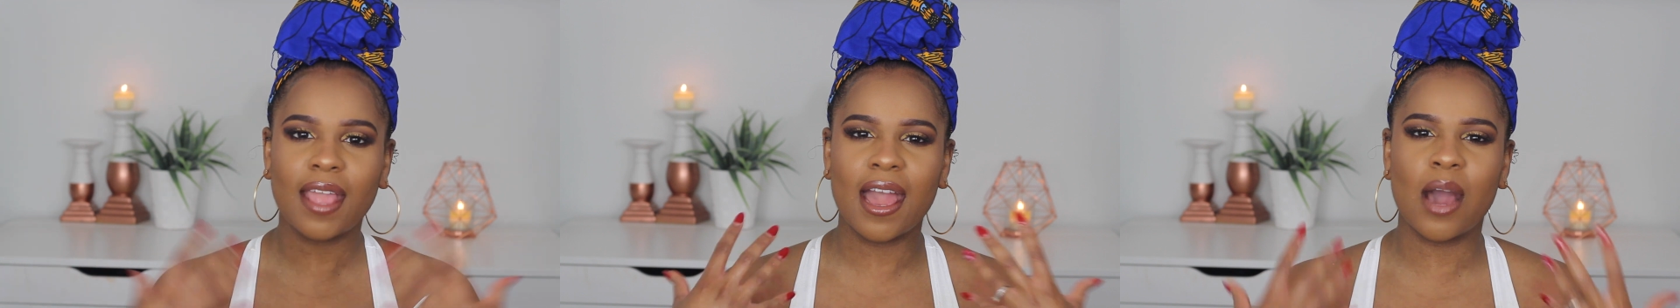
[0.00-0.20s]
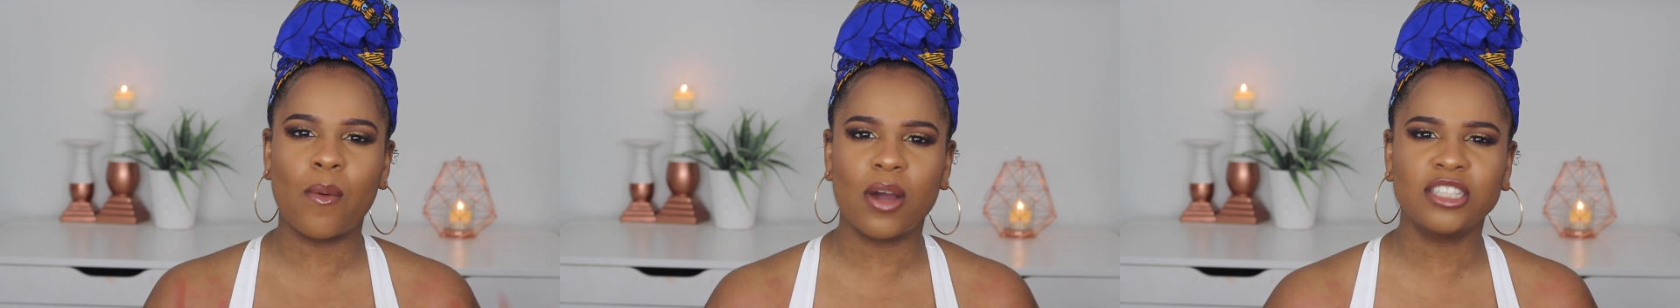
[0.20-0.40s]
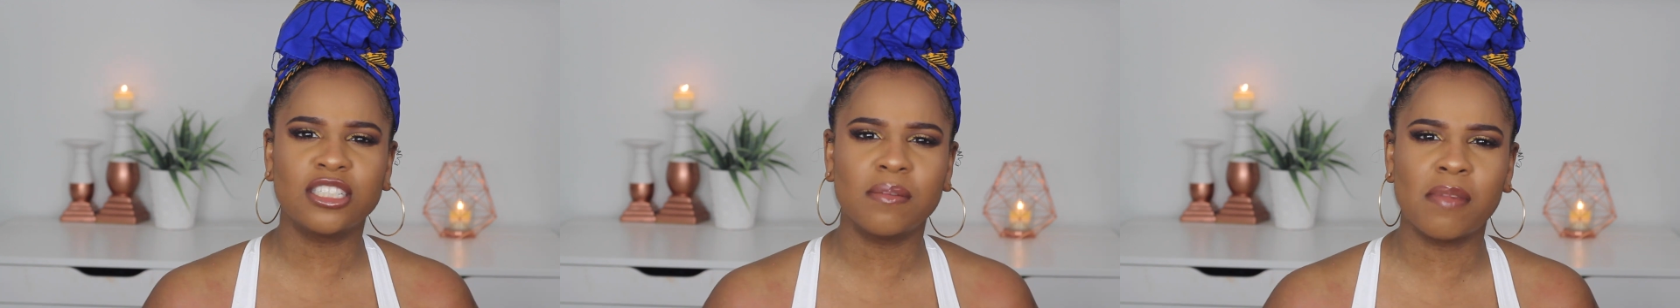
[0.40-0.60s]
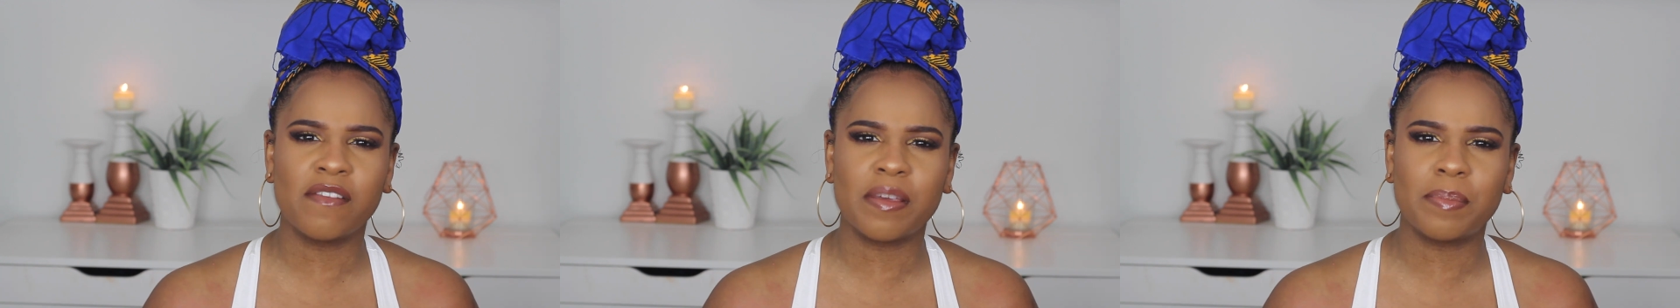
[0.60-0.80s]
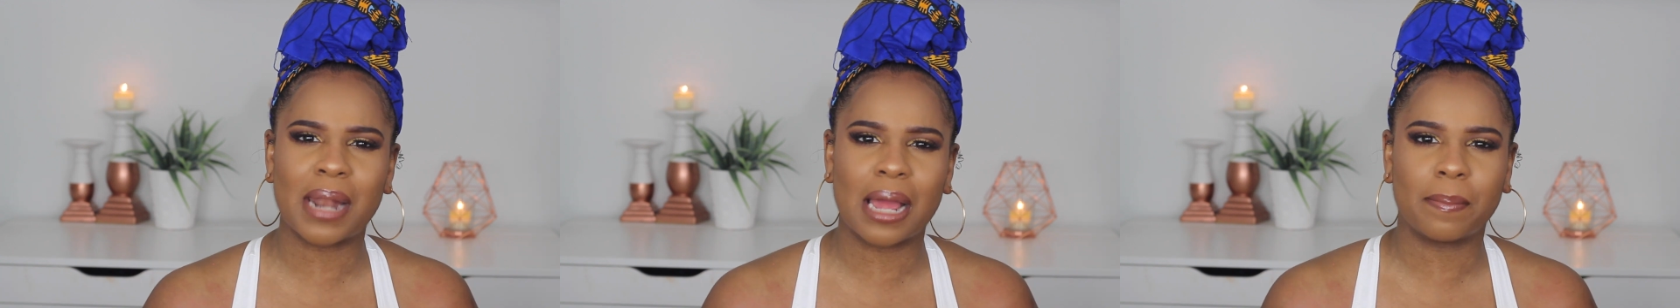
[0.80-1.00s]
I watched the
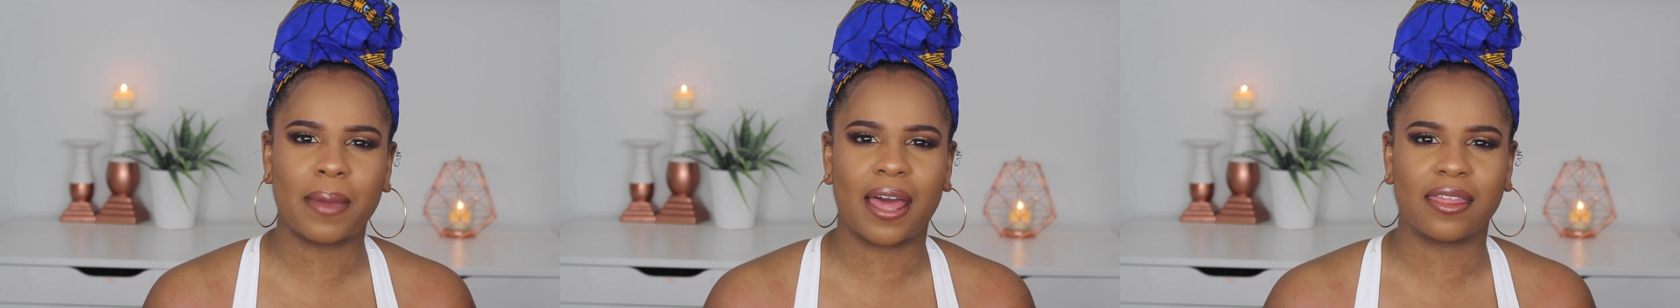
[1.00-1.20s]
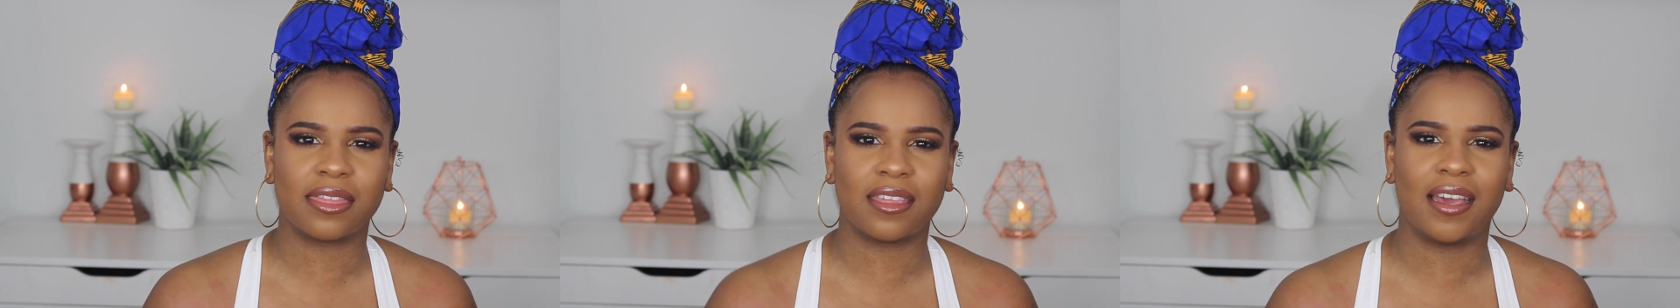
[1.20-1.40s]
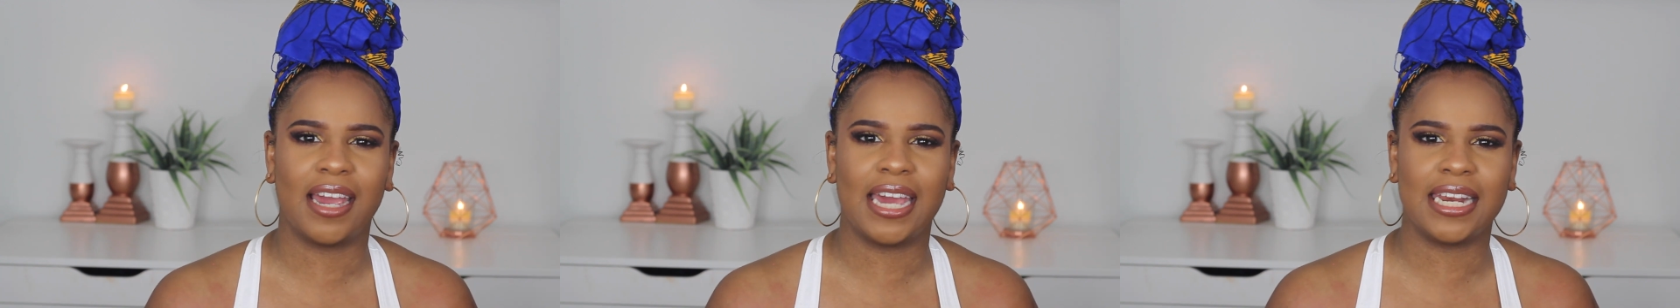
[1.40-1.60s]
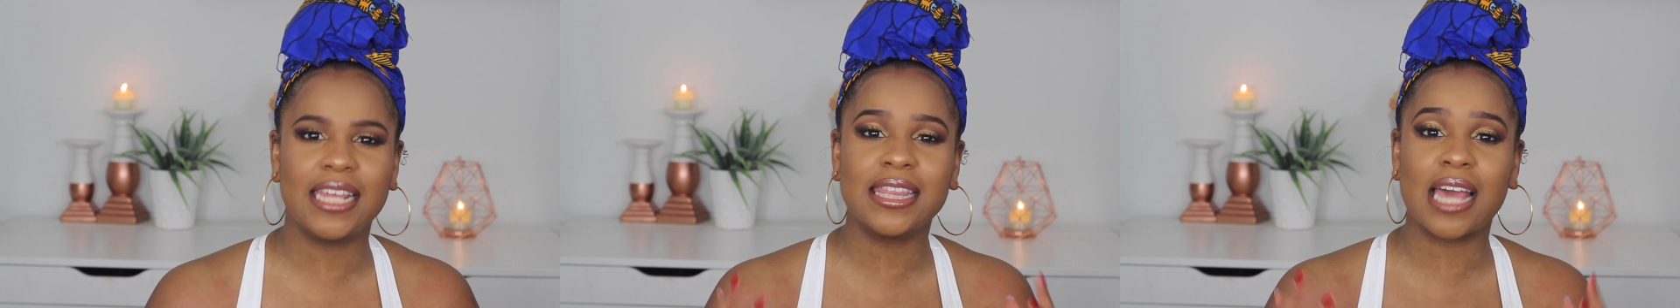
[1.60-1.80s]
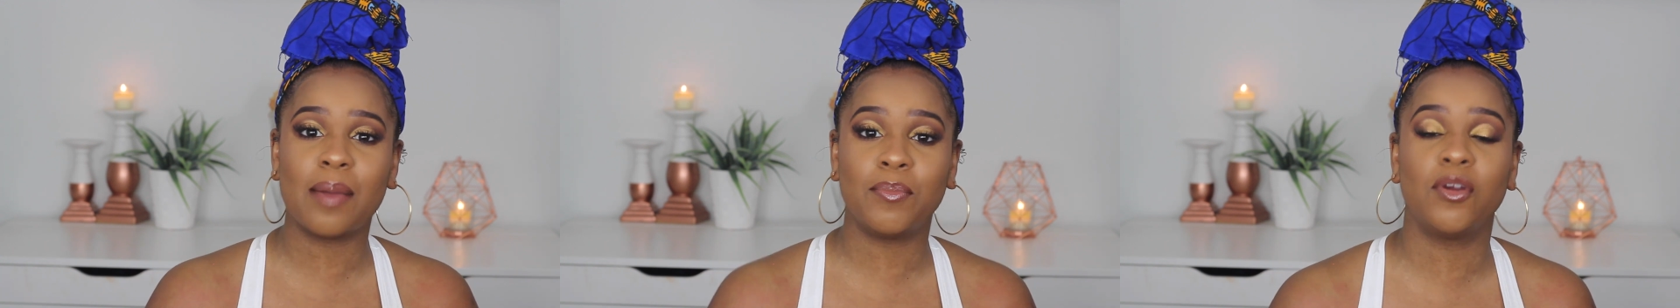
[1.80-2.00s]
movie Black Panther, and
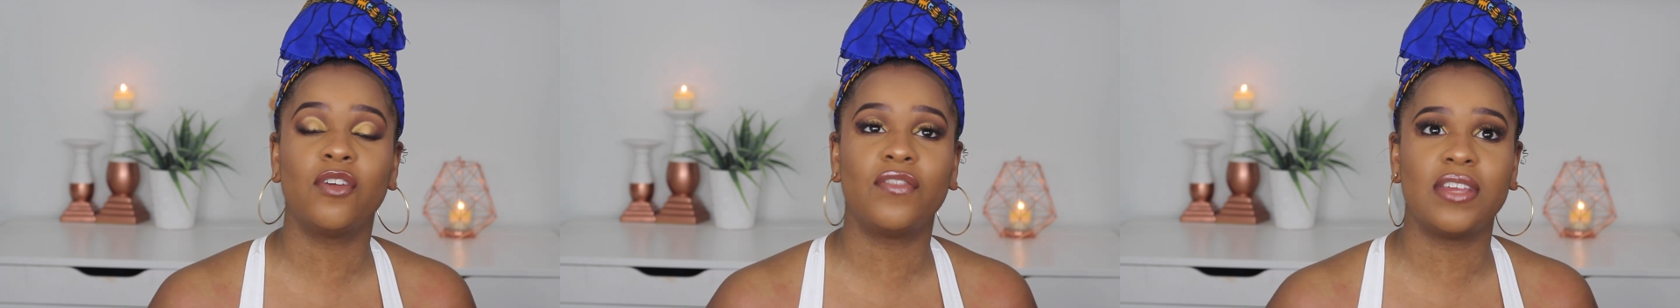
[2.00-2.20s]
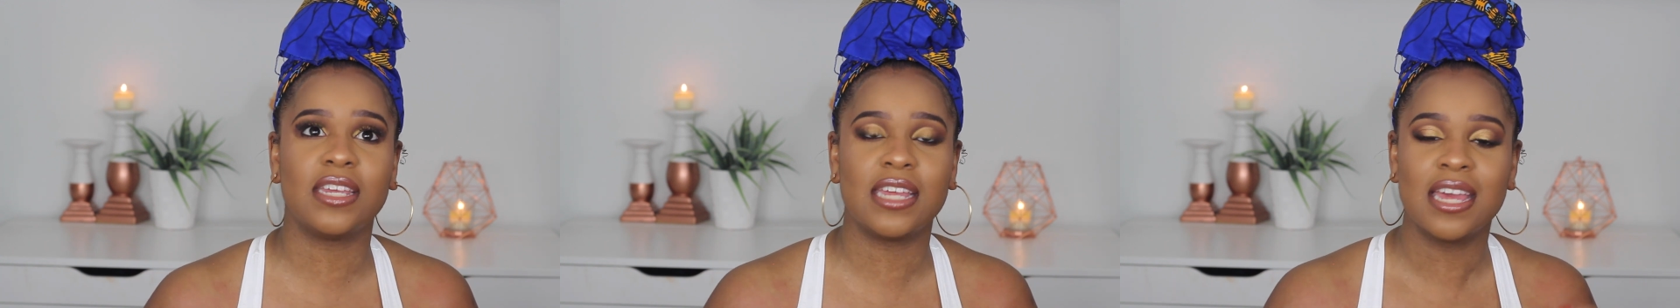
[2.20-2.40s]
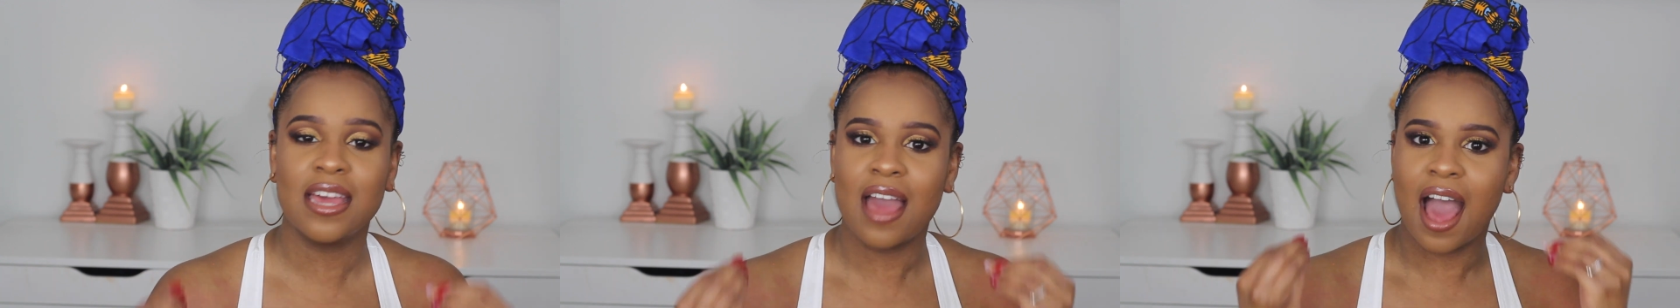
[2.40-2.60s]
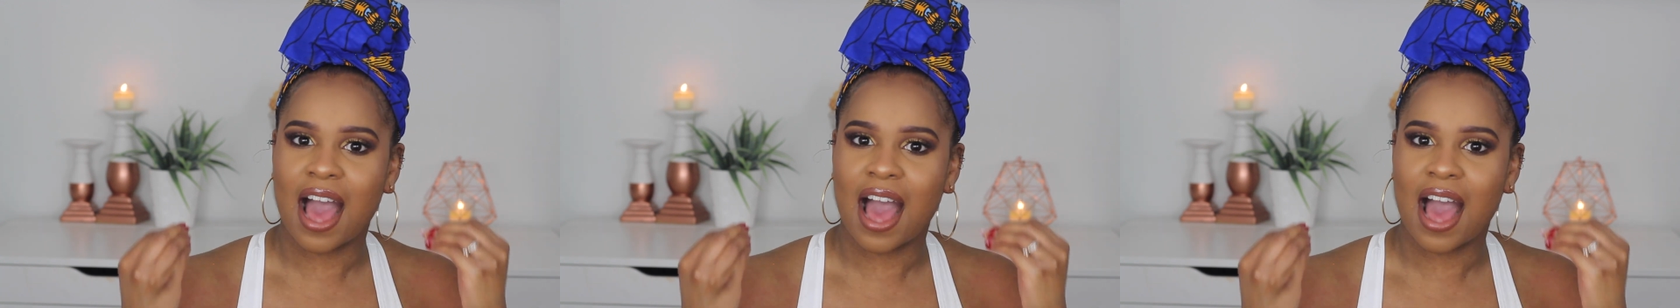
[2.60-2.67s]
in that movie